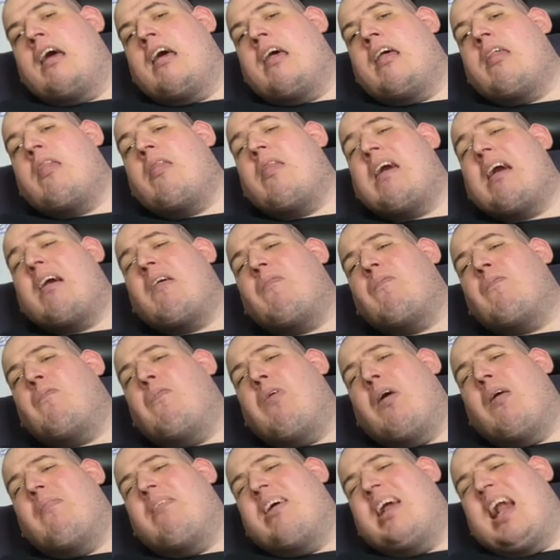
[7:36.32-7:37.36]
Think
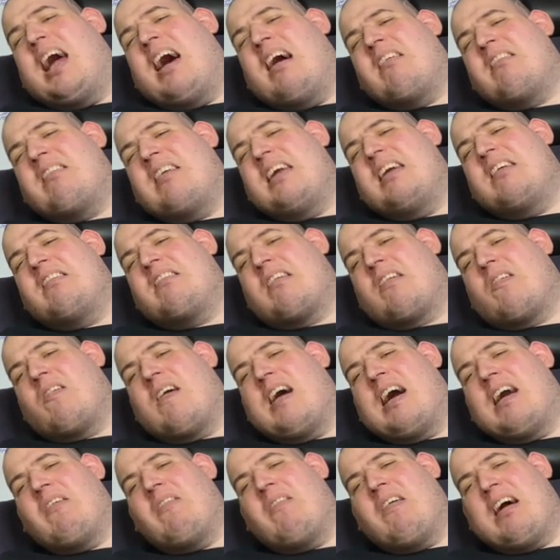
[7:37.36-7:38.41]
Bobby Lashley's a
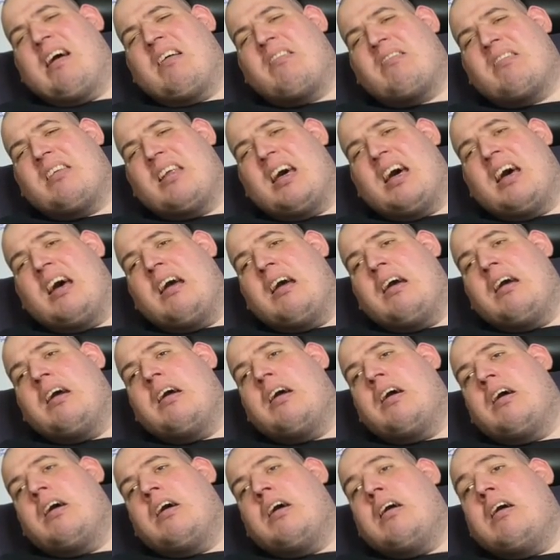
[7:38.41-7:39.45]
great wrestler.
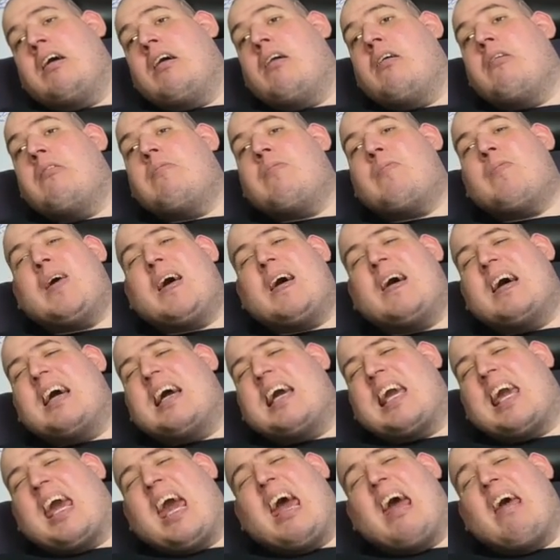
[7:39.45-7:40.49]
But
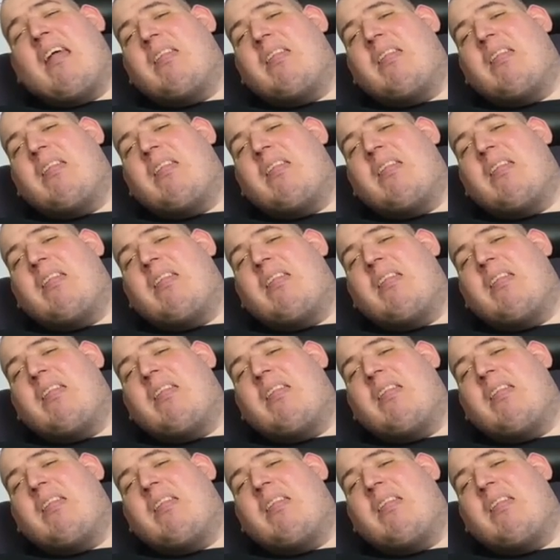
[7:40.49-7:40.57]
again,